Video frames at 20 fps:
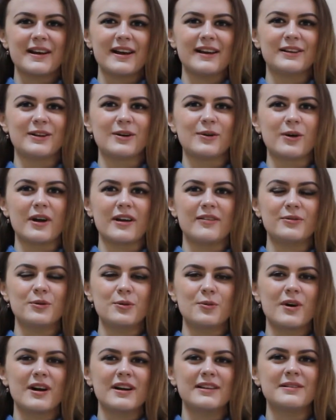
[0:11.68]
Hello
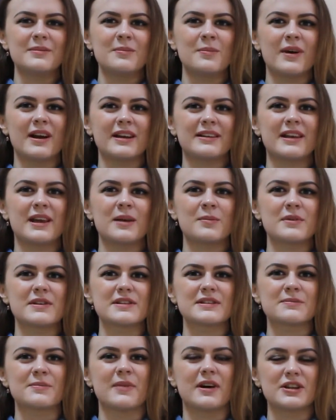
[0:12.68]
everyone, my name
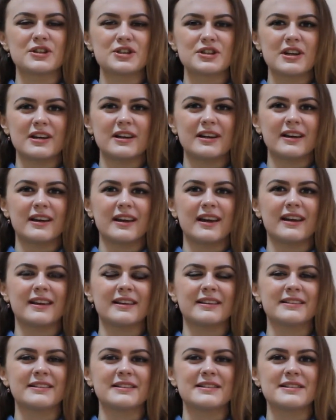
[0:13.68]
is Masha
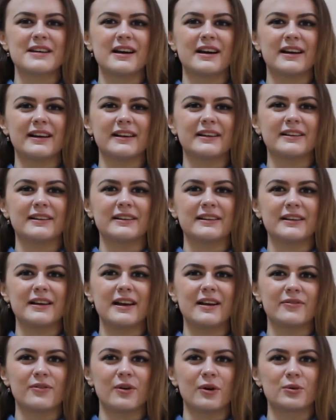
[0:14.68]
and I
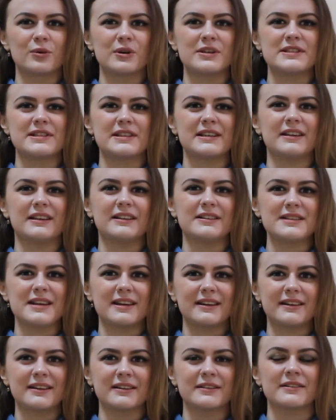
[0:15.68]
have already
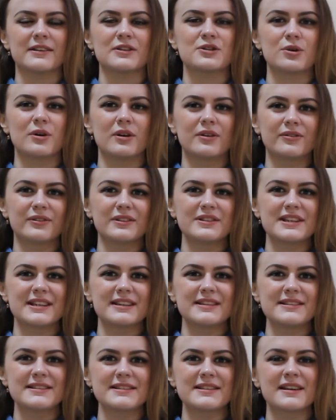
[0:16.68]
taken the TOEFL
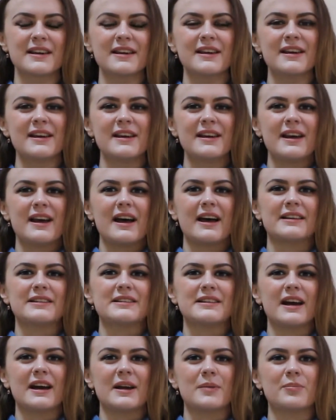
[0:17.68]
test
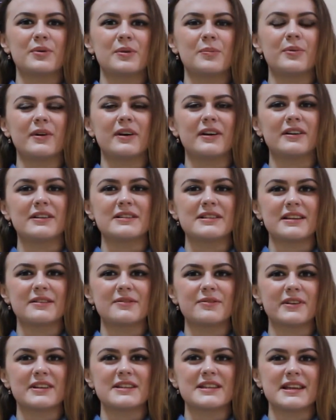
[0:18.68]
and I prepared
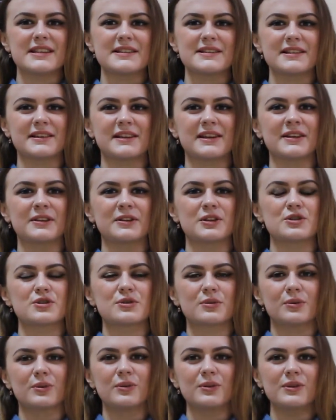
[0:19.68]
at Fantastic English
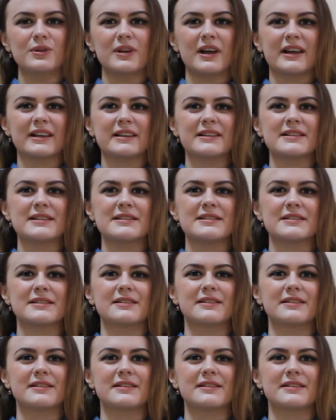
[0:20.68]
School and